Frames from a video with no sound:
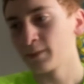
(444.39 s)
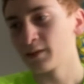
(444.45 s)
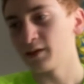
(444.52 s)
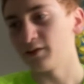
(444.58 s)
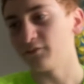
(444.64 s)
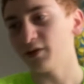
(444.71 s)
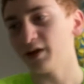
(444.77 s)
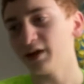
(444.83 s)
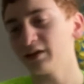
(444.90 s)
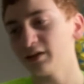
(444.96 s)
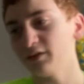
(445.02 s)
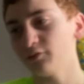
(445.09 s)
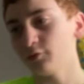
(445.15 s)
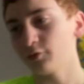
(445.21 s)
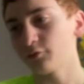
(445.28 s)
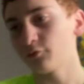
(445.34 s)
And finally,
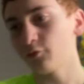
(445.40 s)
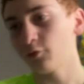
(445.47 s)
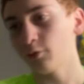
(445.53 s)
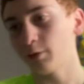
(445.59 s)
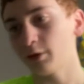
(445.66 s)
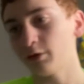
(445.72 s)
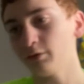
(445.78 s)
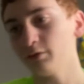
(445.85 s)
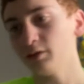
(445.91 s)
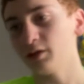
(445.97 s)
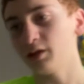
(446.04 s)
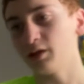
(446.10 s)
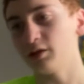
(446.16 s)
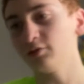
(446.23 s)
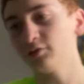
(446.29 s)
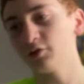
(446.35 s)
for his forward air, he
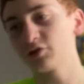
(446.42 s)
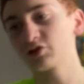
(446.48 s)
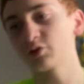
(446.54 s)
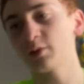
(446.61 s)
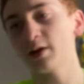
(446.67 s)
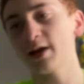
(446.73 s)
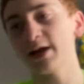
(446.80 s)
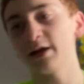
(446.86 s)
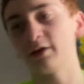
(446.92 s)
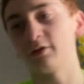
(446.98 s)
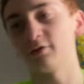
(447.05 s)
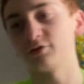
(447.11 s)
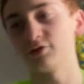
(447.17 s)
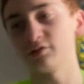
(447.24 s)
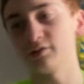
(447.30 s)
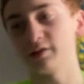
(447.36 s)
uses Tri-Arrow,
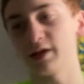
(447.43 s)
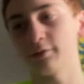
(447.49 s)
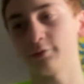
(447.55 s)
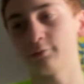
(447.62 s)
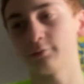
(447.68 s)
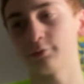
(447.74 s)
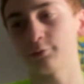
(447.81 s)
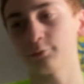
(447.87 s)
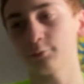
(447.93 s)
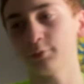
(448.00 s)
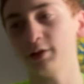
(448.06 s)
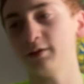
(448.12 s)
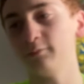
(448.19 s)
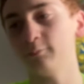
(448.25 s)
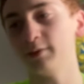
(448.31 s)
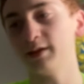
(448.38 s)
shooting out 3
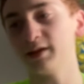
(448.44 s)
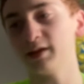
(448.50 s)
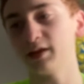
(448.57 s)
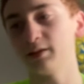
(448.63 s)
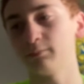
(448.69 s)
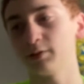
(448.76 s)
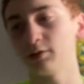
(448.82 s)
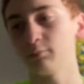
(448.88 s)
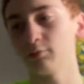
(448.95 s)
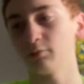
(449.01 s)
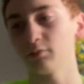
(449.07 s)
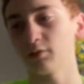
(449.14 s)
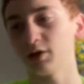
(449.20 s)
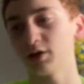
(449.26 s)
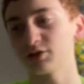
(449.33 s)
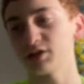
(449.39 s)
weak and minimal
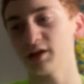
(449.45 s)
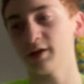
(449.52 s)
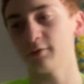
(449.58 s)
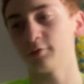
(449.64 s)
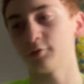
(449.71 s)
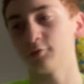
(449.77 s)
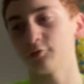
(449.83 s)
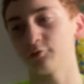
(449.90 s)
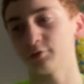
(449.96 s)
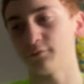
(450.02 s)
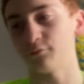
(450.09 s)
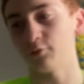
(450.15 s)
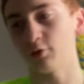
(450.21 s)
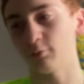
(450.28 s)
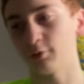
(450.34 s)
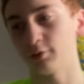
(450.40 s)
launch arrows straight
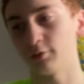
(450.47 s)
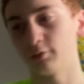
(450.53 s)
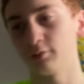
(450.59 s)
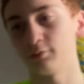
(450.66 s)
forward.